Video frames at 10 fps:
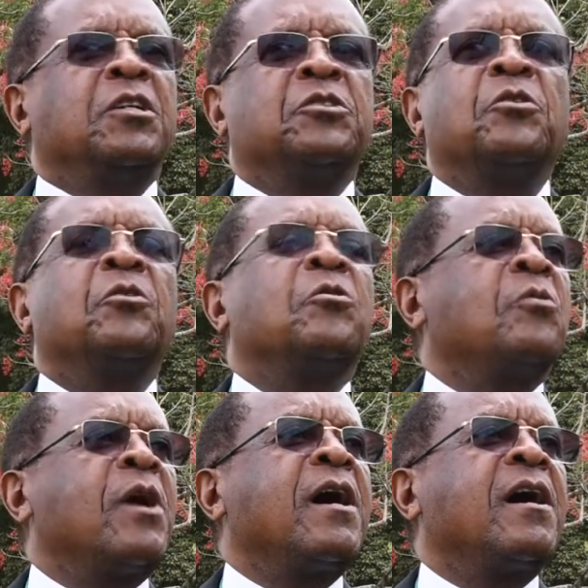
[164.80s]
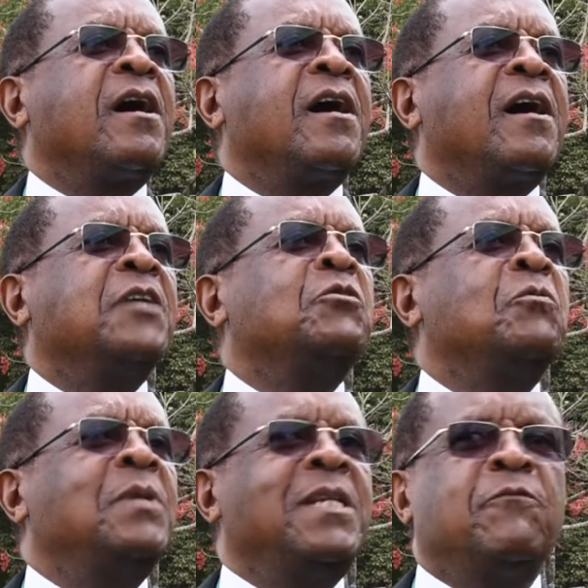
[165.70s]
So I do
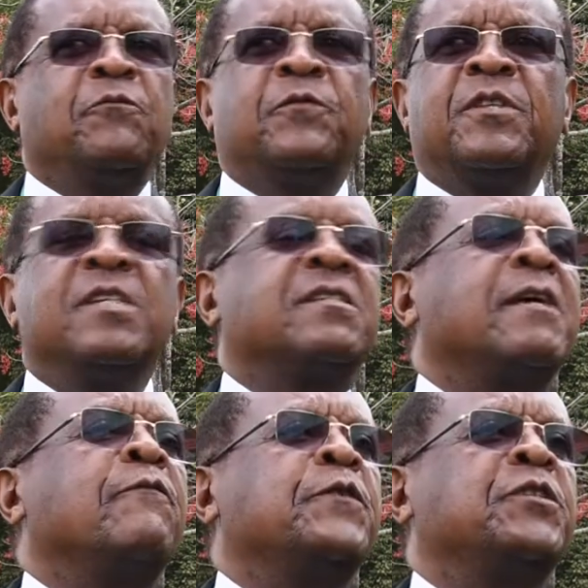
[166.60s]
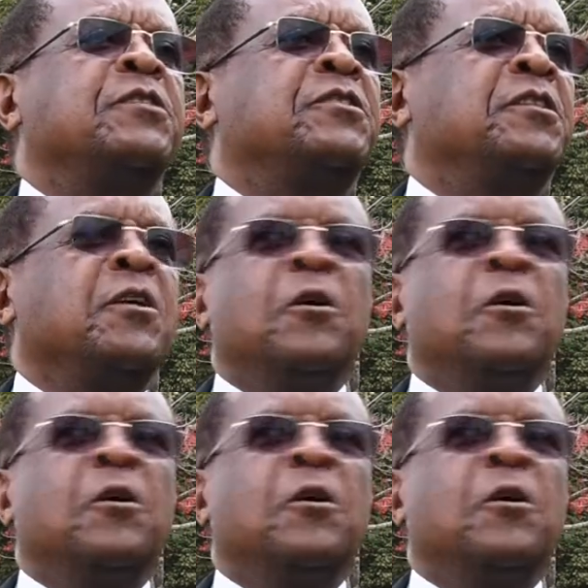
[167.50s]
believe this efficiency